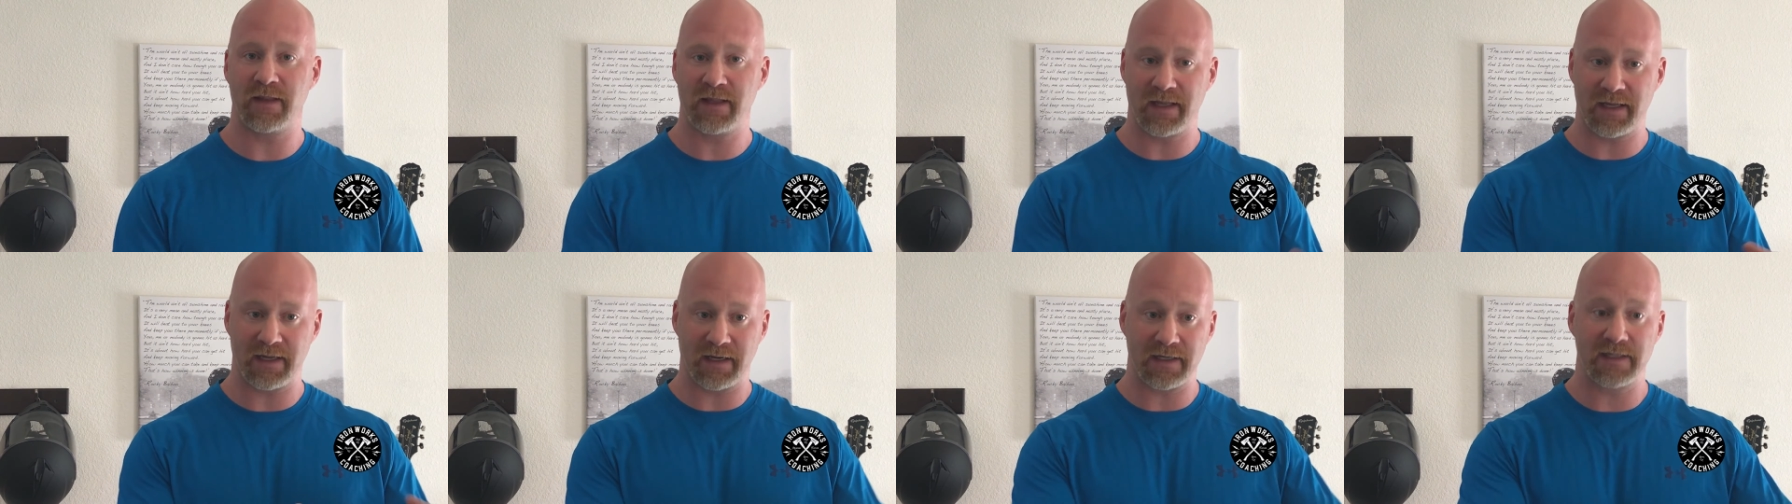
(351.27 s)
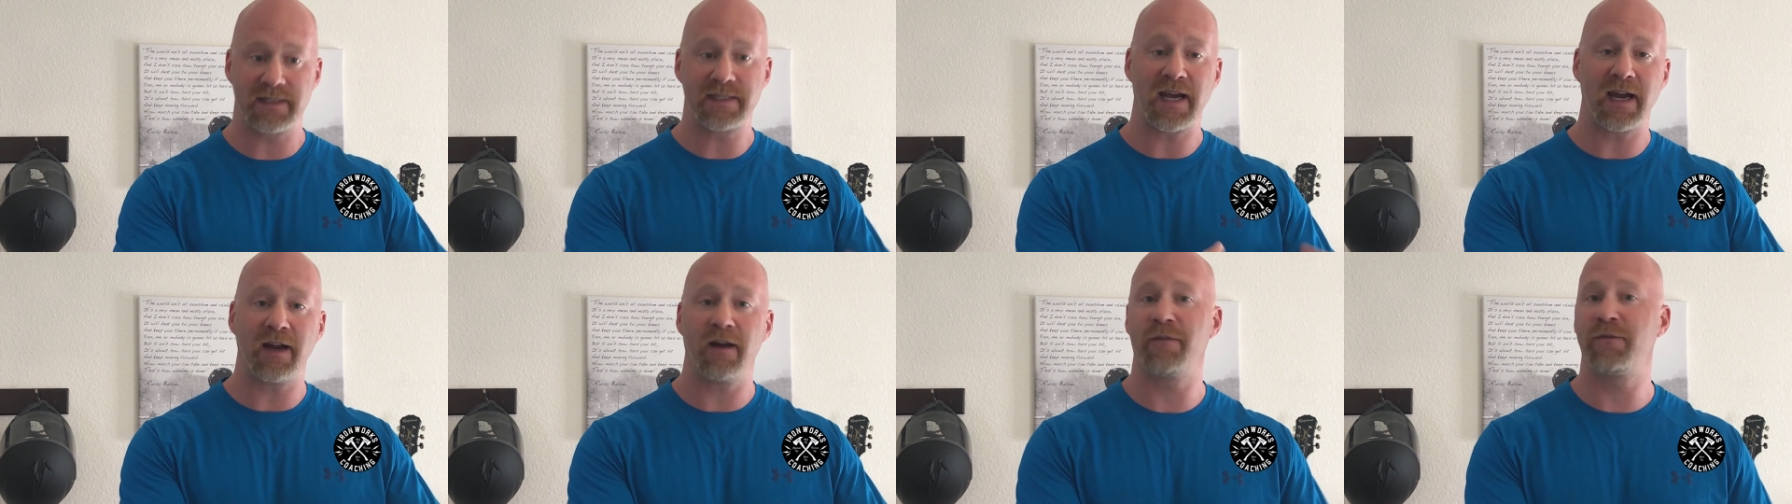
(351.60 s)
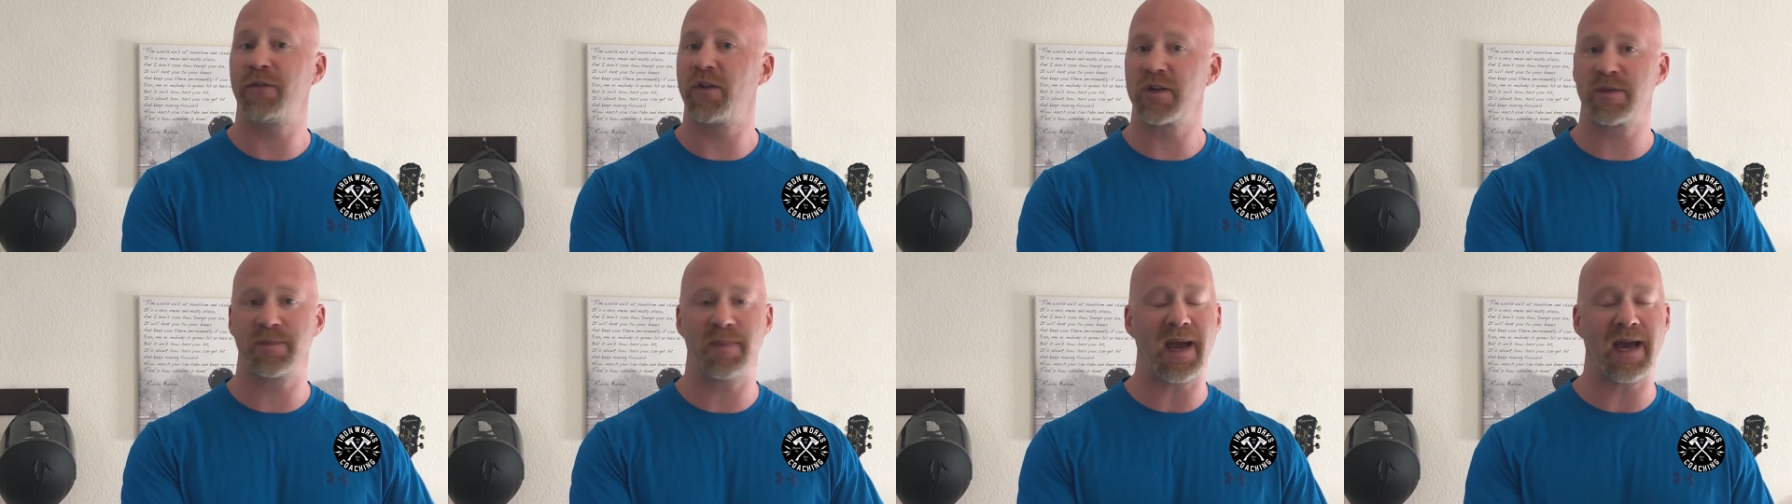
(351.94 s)
an entire
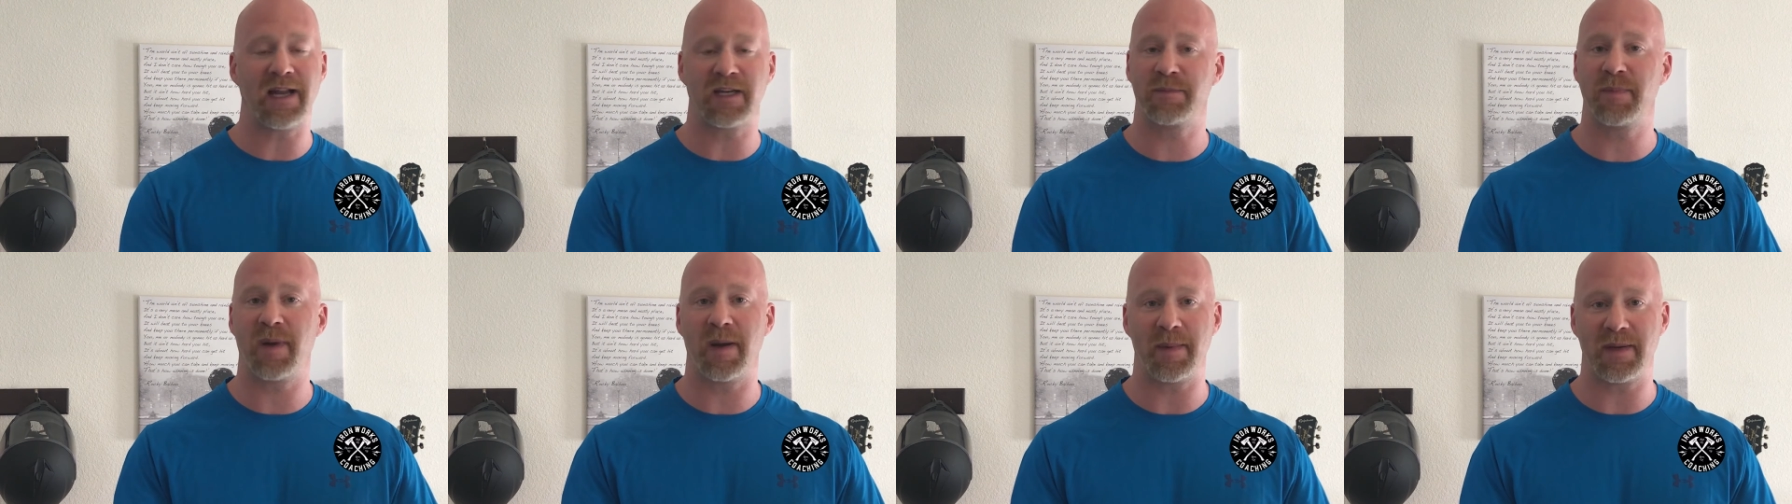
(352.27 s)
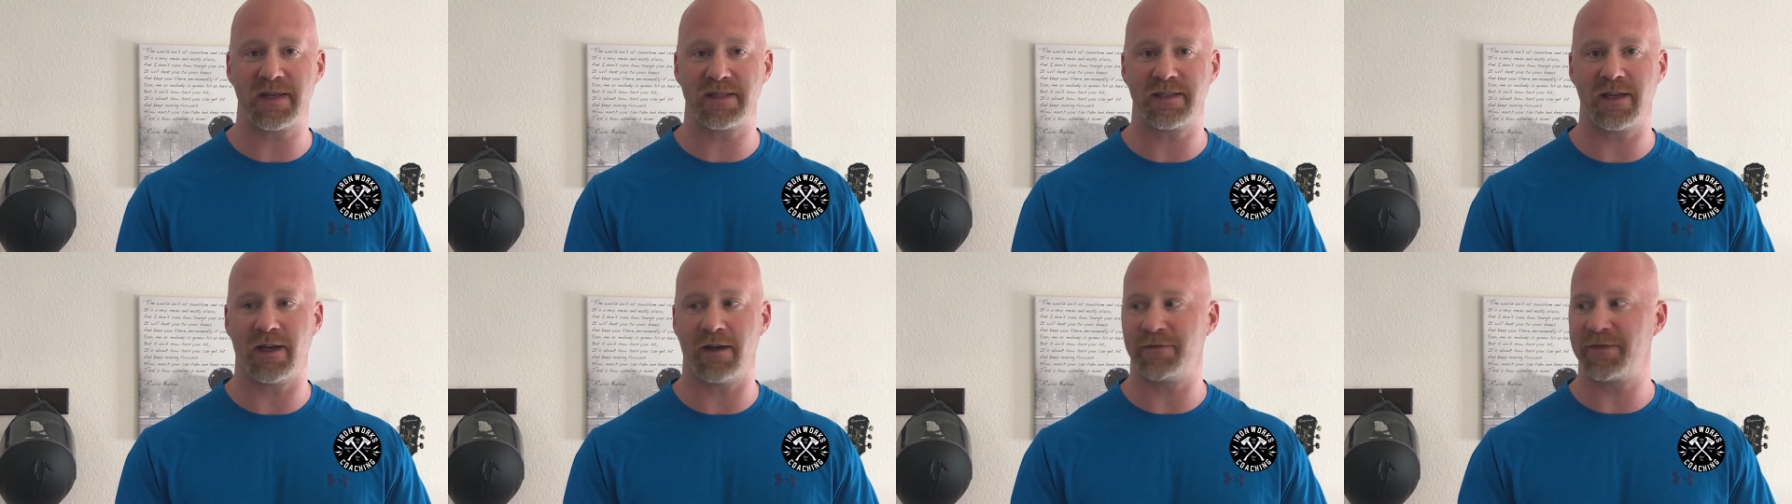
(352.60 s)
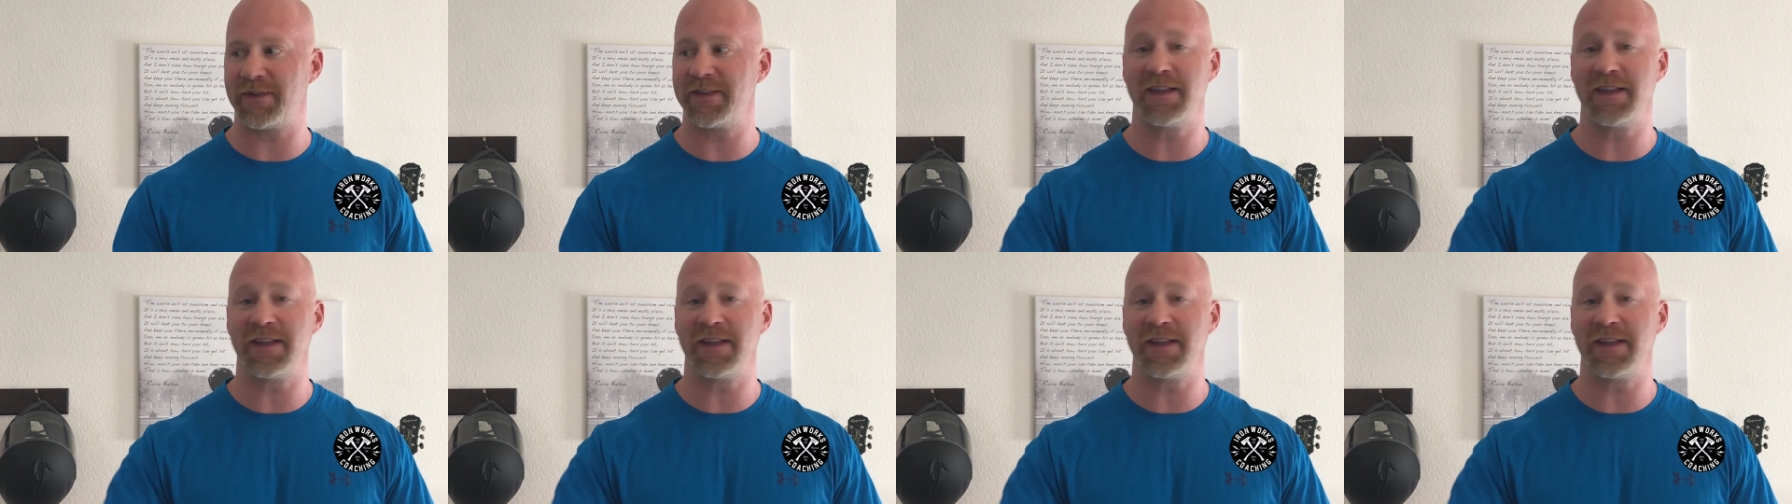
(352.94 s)
first batch by myself.